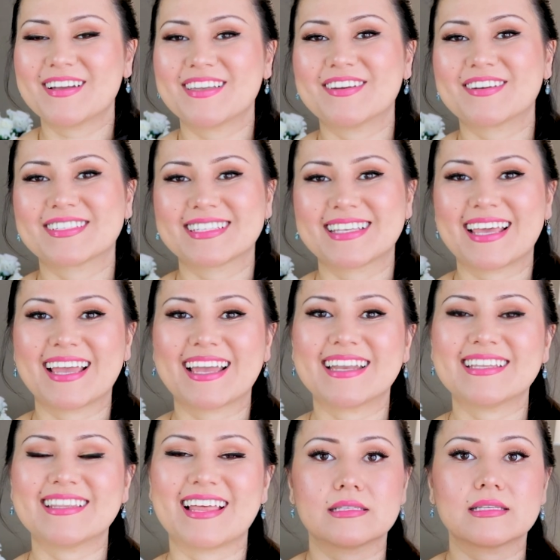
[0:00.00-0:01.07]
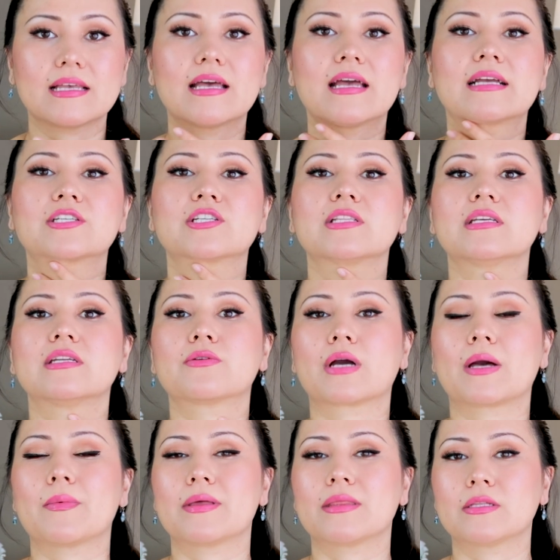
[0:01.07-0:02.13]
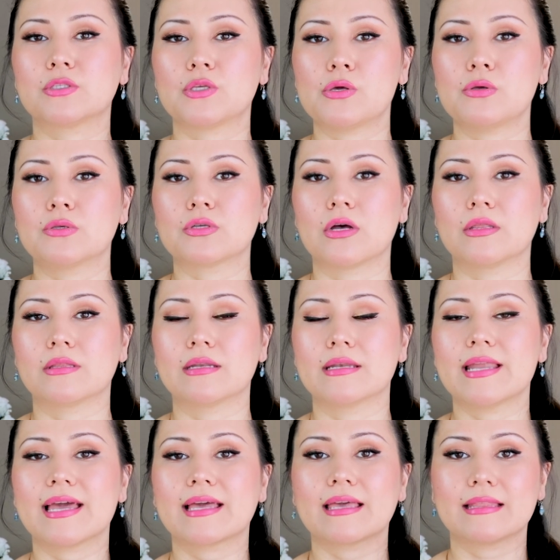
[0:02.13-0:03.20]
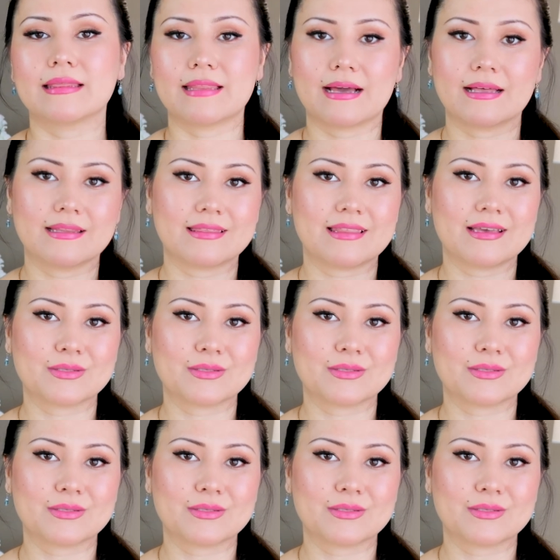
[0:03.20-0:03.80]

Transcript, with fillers: in your skin, it's actually recommended to use on the neck and décolleté